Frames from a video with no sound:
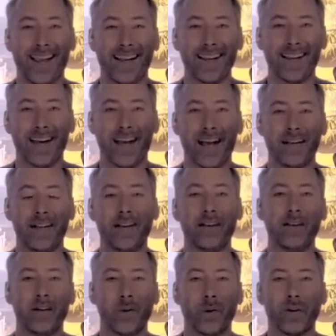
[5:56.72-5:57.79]
And I did
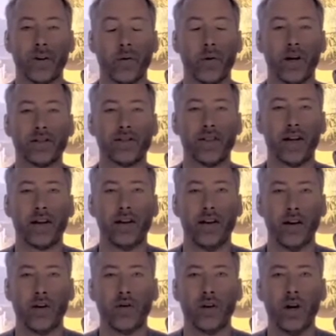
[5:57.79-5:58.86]
a deal with her where I said,
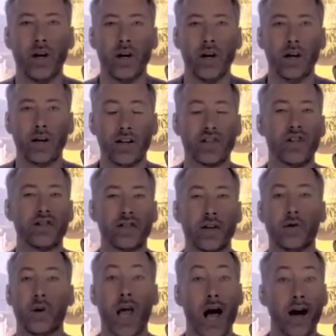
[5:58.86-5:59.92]
because she
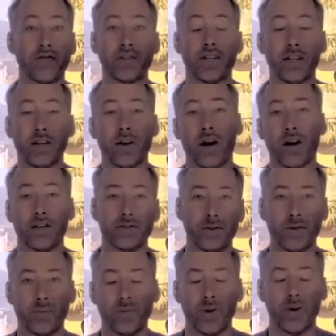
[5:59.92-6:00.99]
said you have to get your high
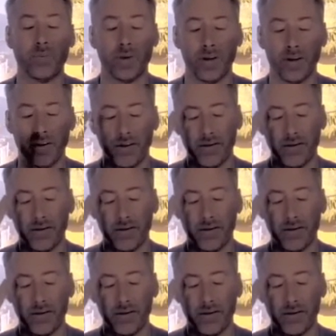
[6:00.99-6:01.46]
school diploma.